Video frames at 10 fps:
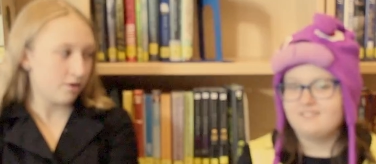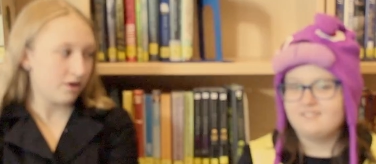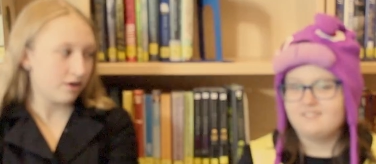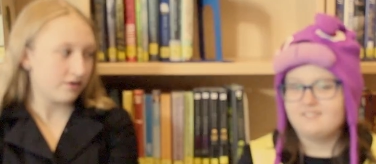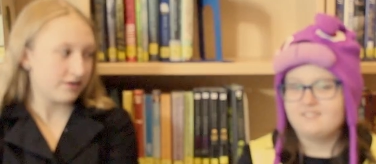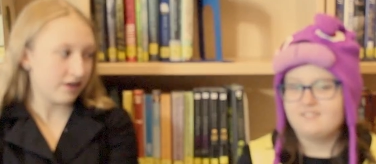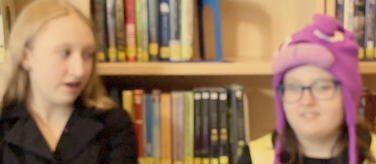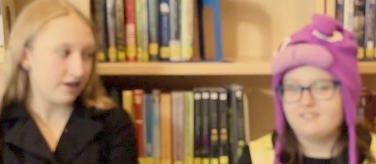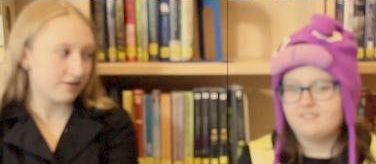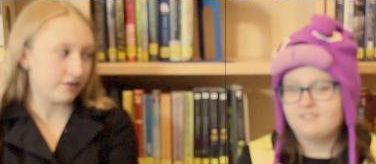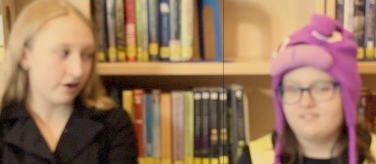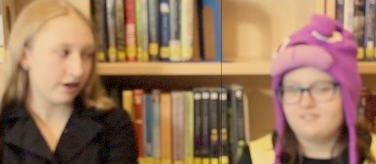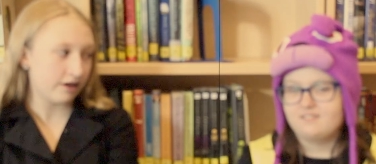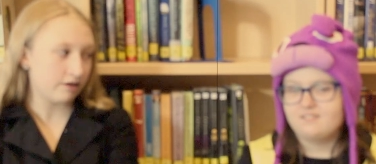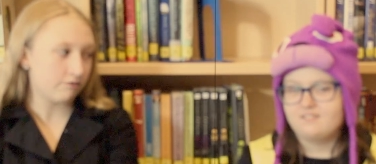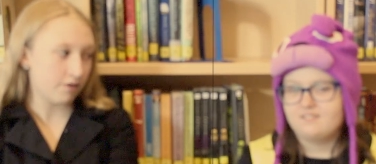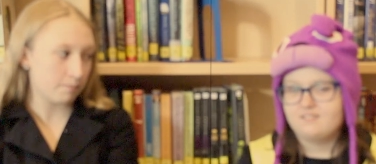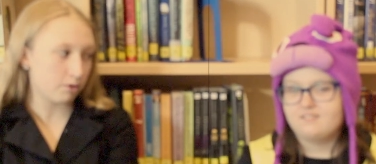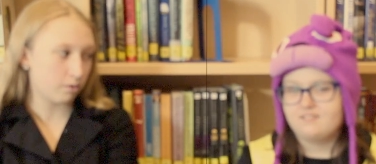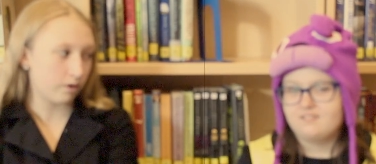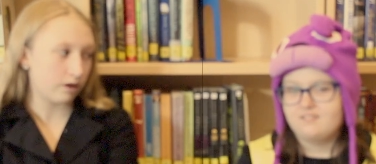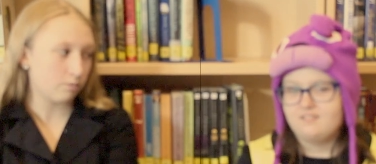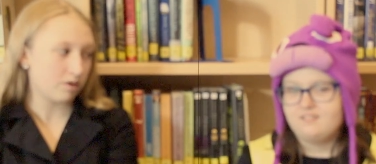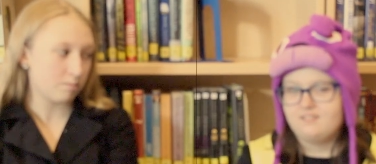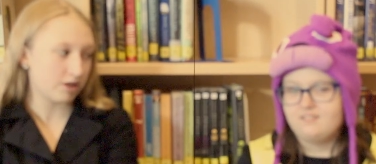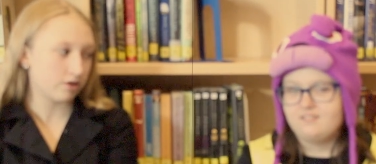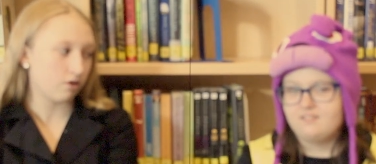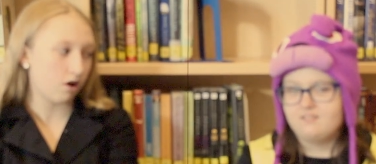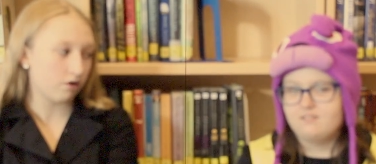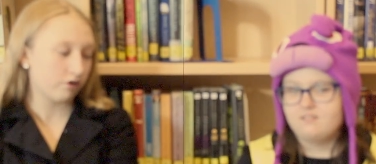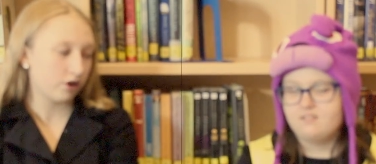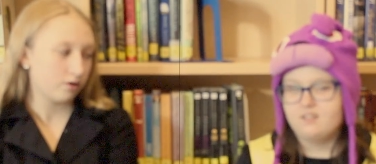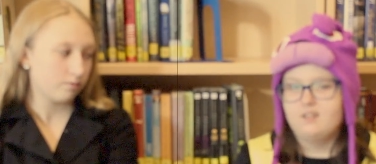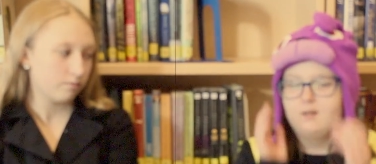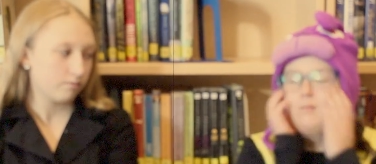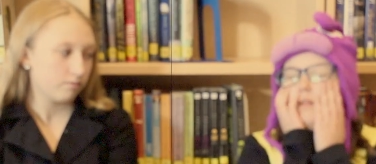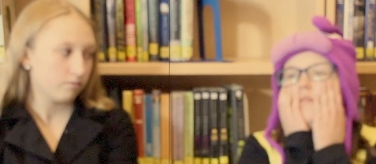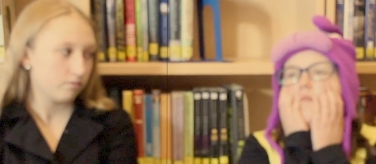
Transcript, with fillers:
Speaker 1: going on Sunday starting in February with Mr. Oliver. But I've